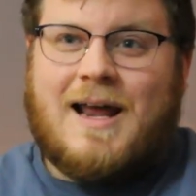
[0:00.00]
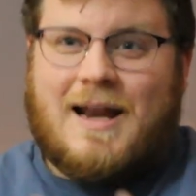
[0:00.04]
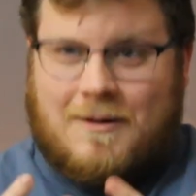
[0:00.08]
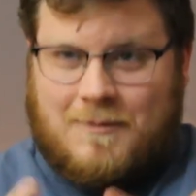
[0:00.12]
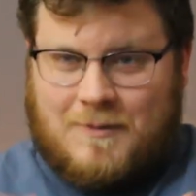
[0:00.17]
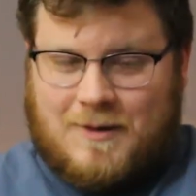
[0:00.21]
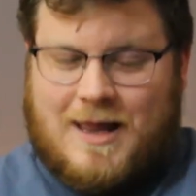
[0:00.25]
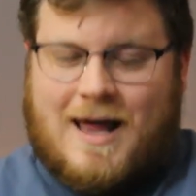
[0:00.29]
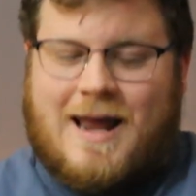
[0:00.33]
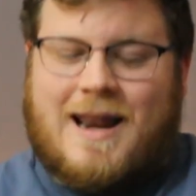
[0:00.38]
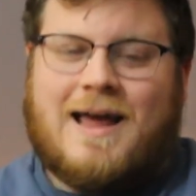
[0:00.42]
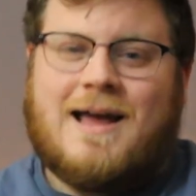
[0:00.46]

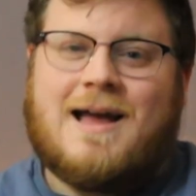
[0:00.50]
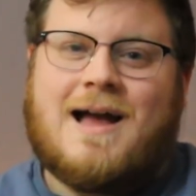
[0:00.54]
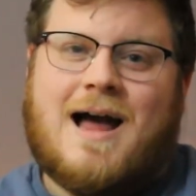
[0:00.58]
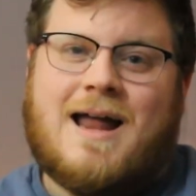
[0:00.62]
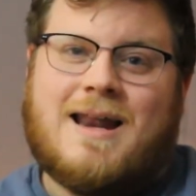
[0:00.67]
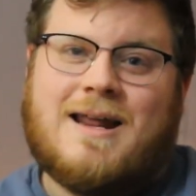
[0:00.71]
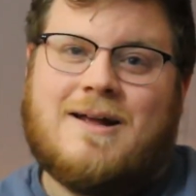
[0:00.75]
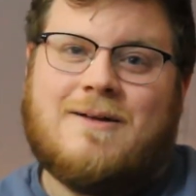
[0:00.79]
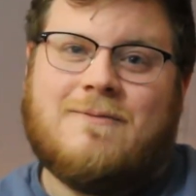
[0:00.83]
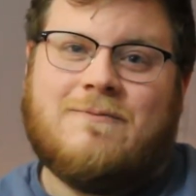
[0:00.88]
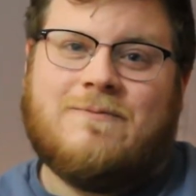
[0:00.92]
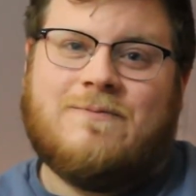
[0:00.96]
And I'm glad I
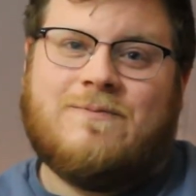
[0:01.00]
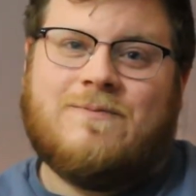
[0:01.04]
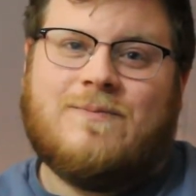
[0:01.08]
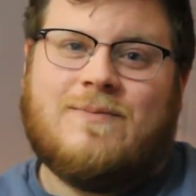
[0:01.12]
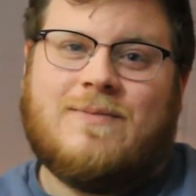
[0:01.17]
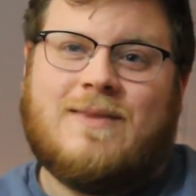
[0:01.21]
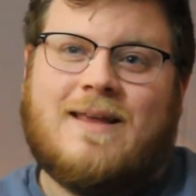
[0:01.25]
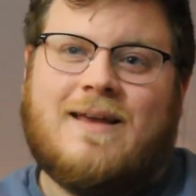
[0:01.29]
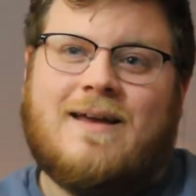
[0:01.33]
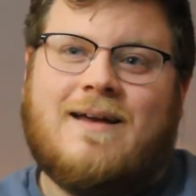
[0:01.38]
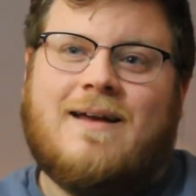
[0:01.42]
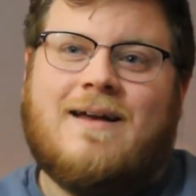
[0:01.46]
got it.
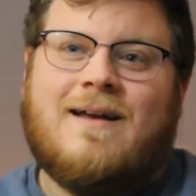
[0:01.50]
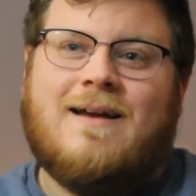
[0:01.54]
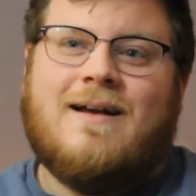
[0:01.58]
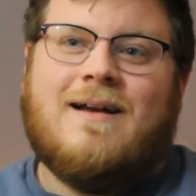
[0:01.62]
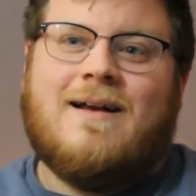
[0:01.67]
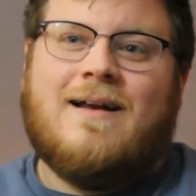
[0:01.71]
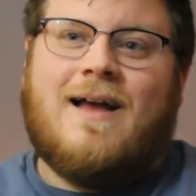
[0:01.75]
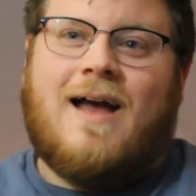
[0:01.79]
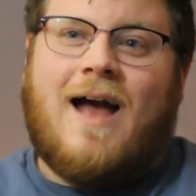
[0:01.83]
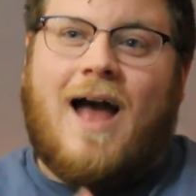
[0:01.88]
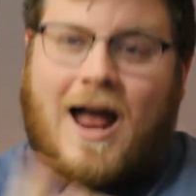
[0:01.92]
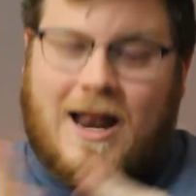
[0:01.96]

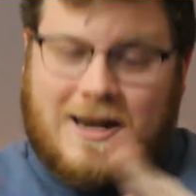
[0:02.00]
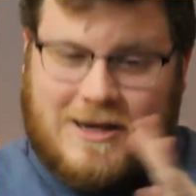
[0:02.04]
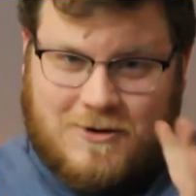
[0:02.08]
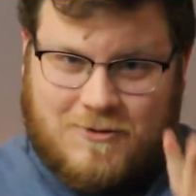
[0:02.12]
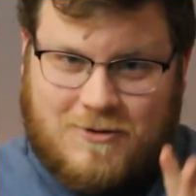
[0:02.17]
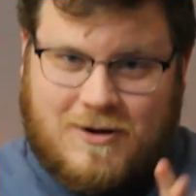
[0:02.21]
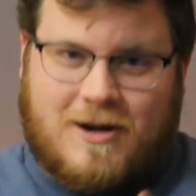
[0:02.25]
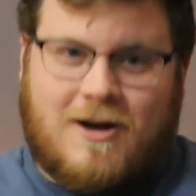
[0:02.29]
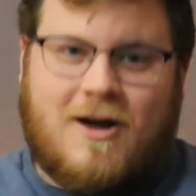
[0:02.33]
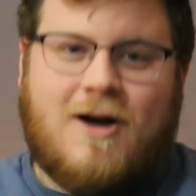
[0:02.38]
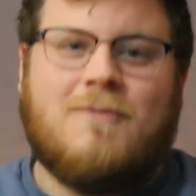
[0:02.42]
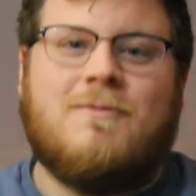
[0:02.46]

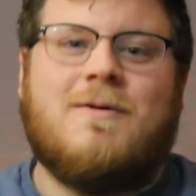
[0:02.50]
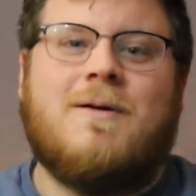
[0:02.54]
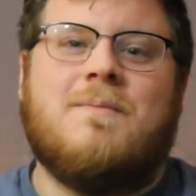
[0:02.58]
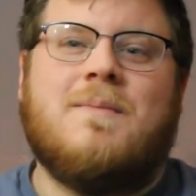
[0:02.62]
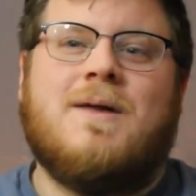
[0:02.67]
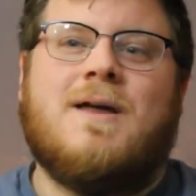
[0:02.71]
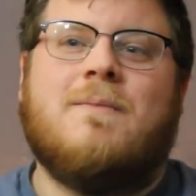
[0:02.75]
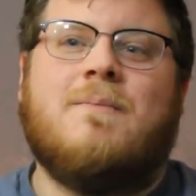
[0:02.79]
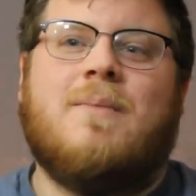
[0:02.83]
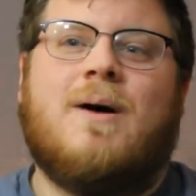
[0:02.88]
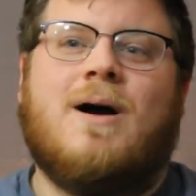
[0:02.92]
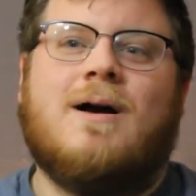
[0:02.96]
And you can all
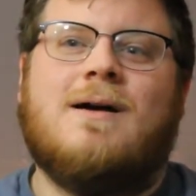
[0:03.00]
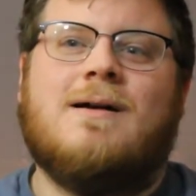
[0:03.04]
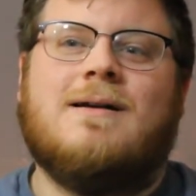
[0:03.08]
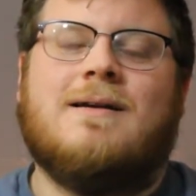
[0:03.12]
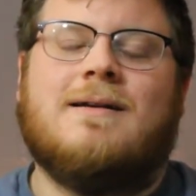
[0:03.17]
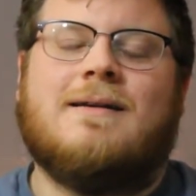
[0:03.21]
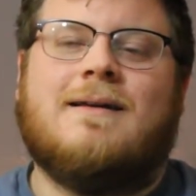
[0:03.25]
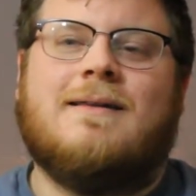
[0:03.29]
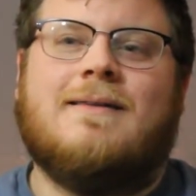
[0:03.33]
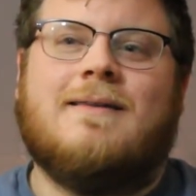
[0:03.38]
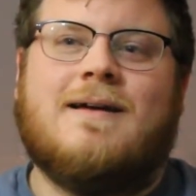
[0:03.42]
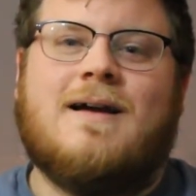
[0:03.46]
rip me
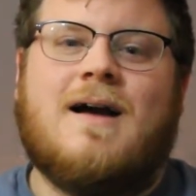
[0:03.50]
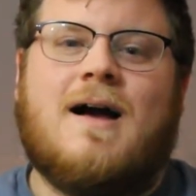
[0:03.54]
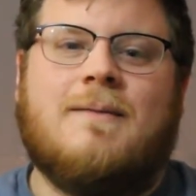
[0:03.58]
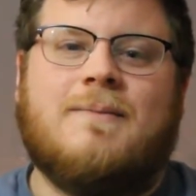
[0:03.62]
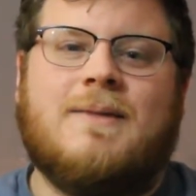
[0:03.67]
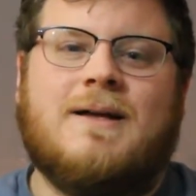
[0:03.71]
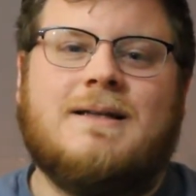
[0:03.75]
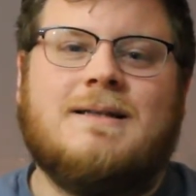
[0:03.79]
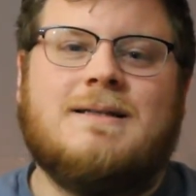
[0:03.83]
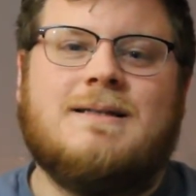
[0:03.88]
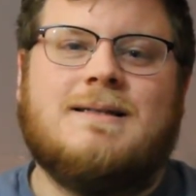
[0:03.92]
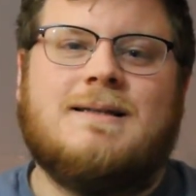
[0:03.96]
apart in the
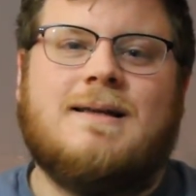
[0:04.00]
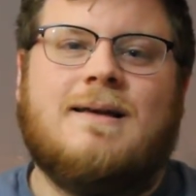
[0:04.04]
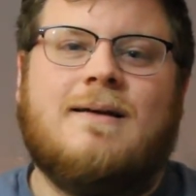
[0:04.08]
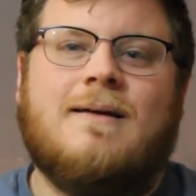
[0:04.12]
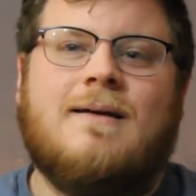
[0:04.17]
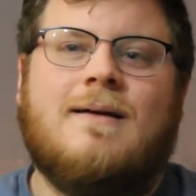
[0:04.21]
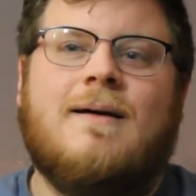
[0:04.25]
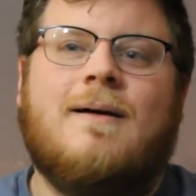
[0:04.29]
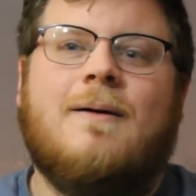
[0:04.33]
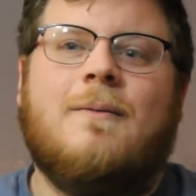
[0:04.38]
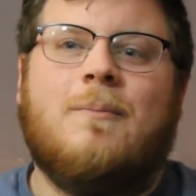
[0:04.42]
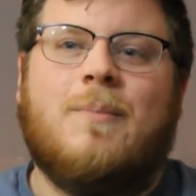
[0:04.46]

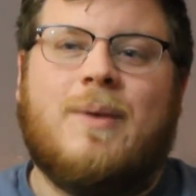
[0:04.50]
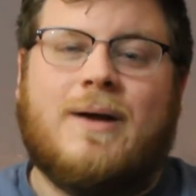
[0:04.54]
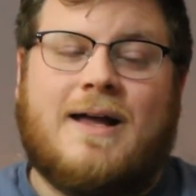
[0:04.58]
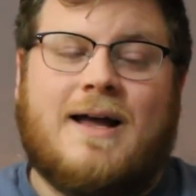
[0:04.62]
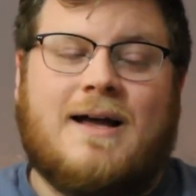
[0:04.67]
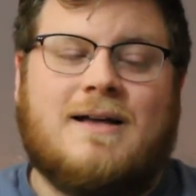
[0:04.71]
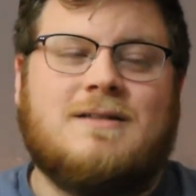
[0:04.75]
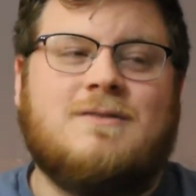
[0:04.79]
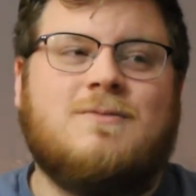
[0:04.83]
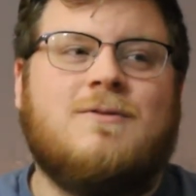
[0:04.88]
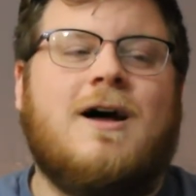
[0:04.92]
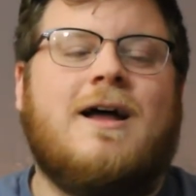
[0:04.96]
comments,
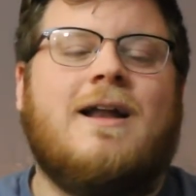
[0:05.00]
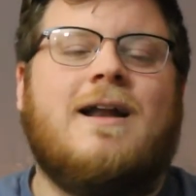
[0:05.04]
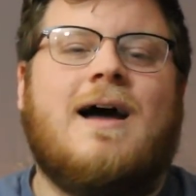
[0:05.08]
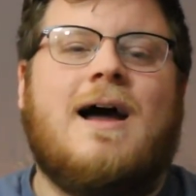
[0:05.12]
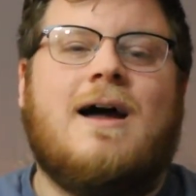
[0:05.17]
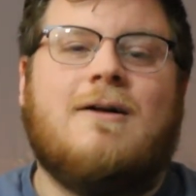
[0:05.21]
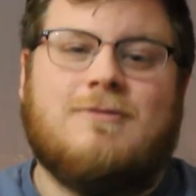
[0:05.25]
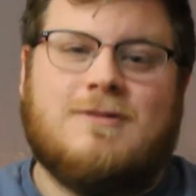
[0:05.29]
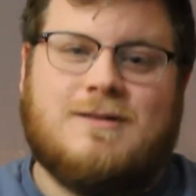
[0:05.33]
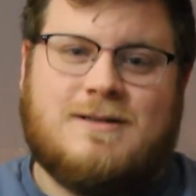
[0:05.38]
but guess what?